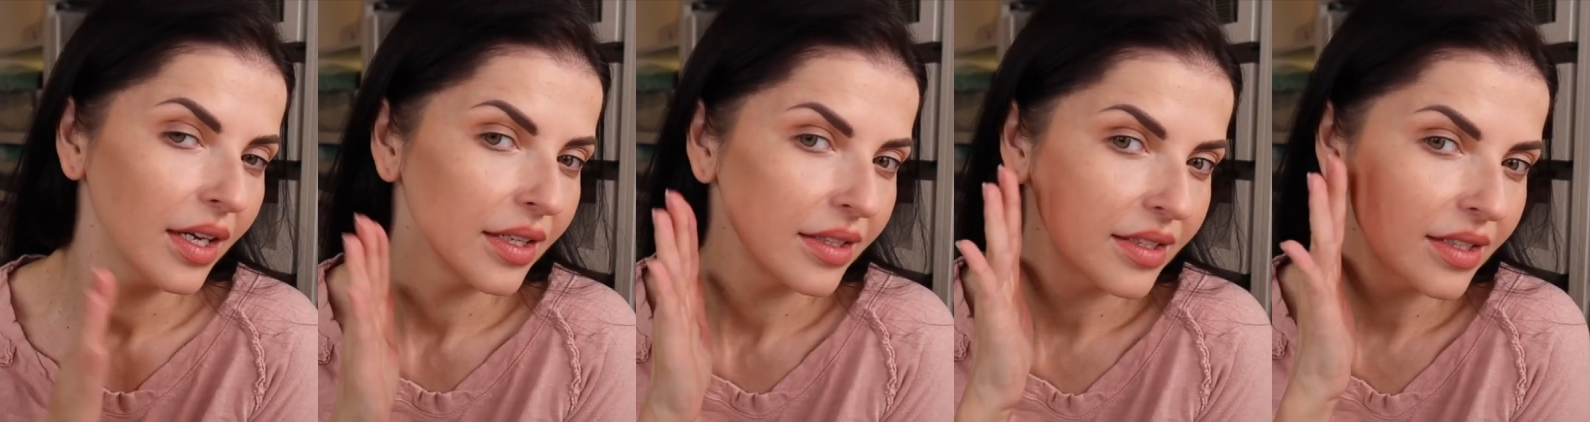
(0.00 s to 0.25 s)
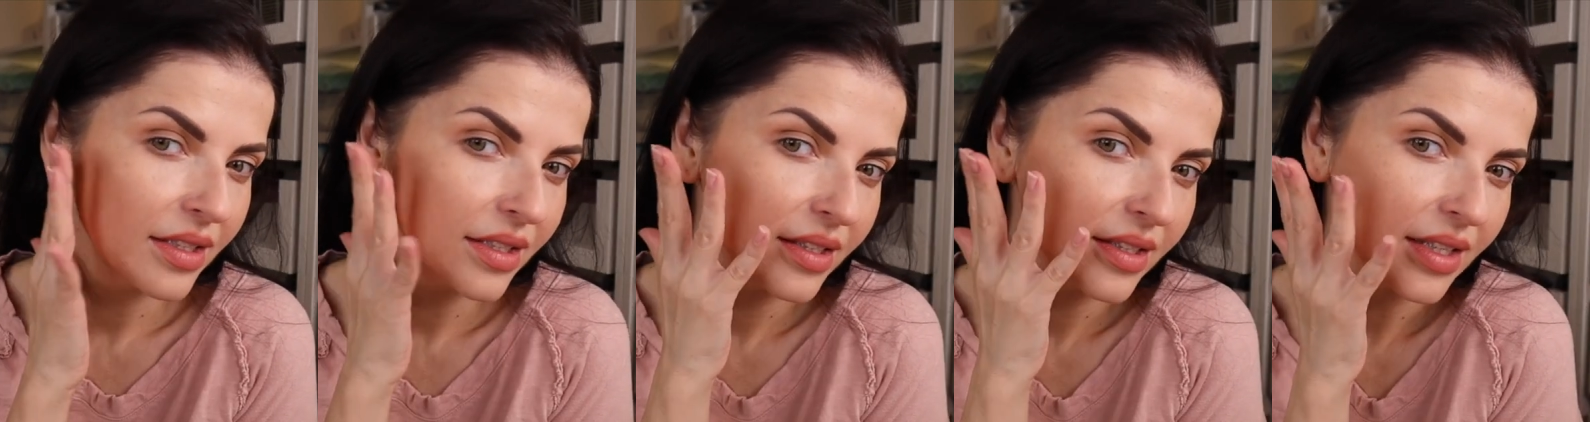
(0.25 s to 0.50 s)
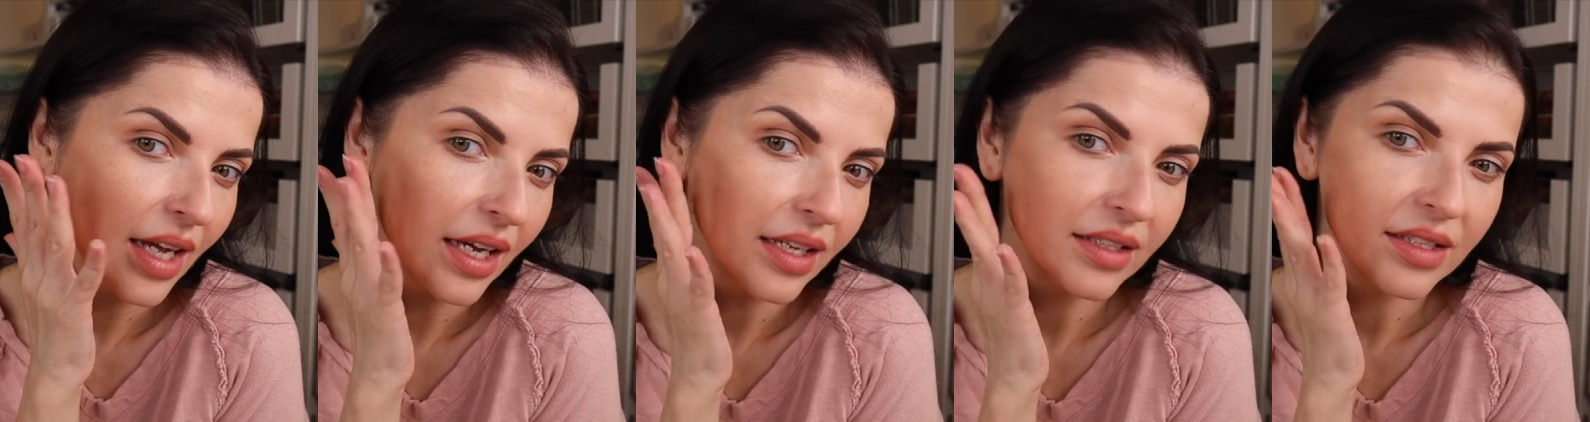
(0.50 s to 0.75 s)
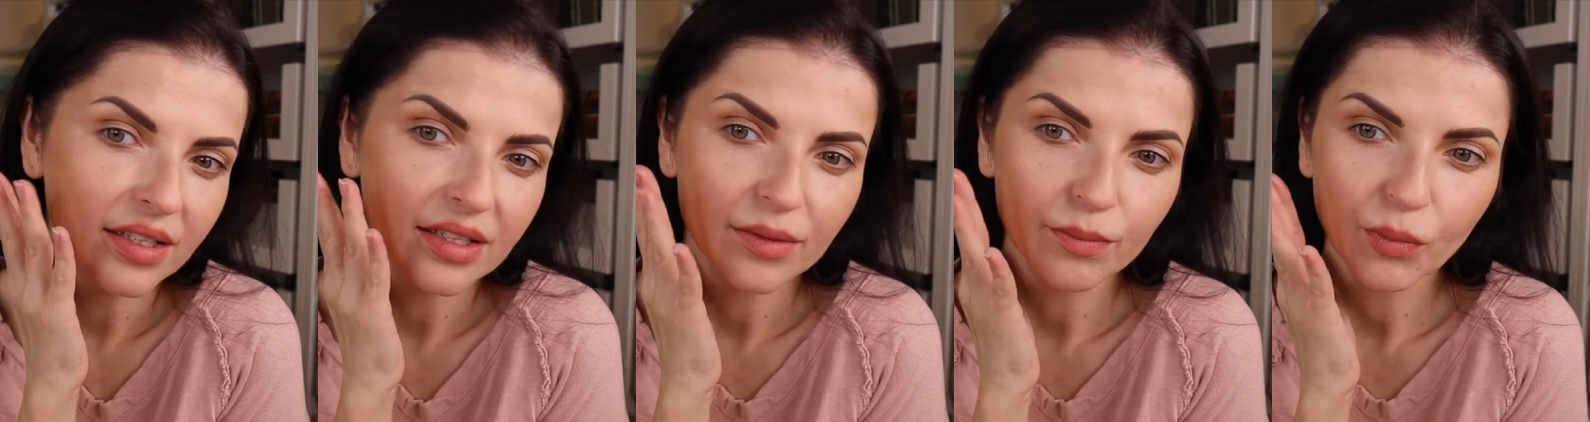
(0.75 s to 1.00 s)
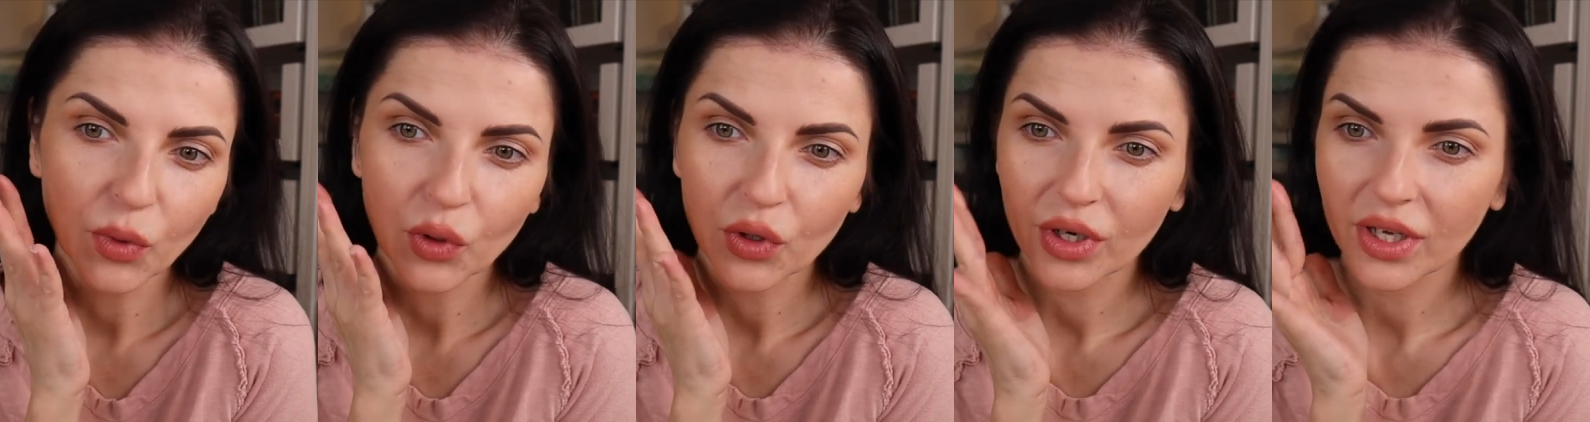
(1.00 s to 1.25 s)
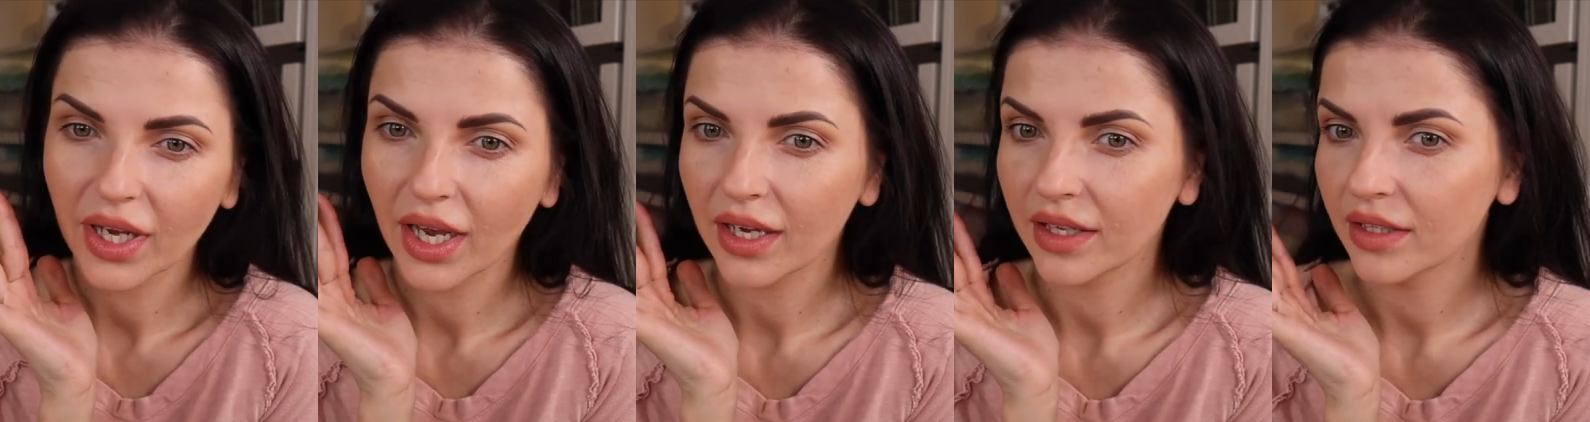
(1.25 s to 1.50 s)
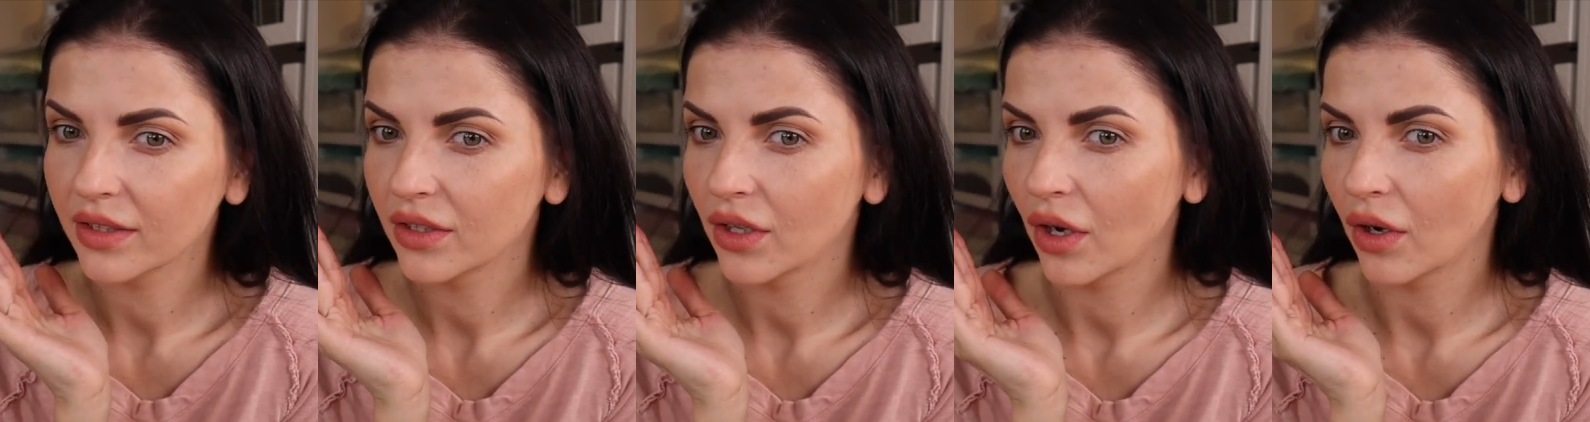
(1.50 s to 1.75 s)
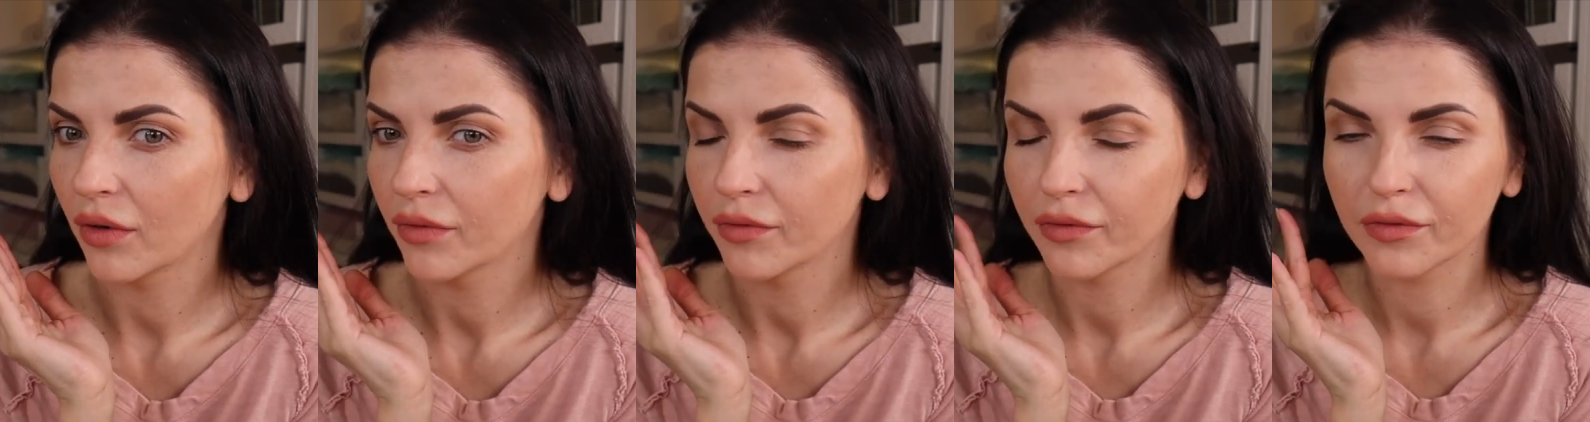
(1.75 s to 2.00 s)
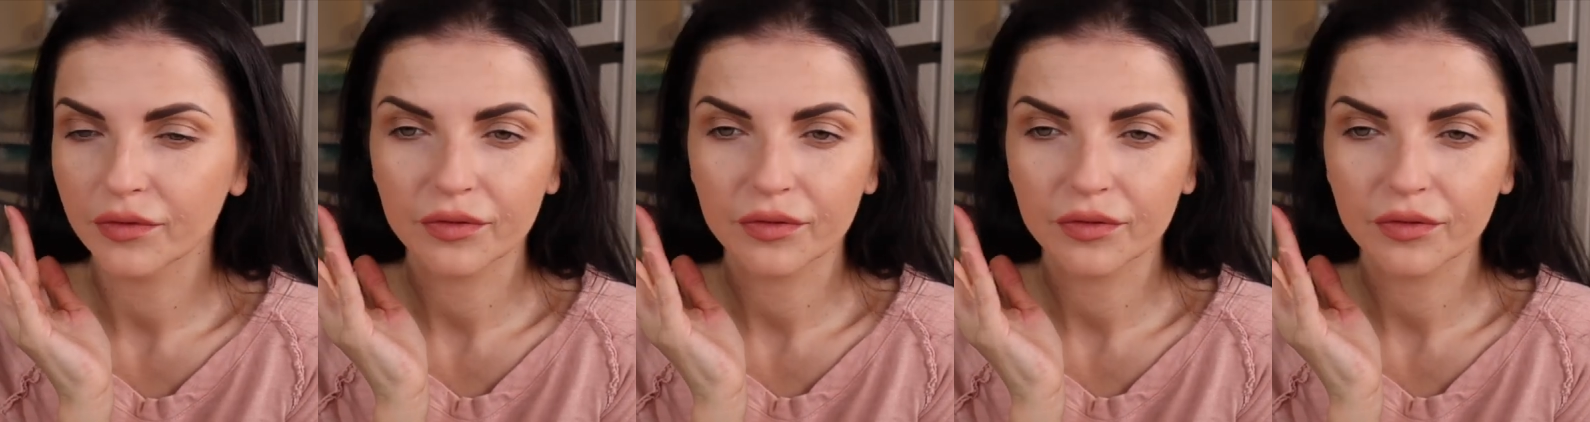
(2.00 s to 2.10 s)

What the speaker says: this side it's more kind of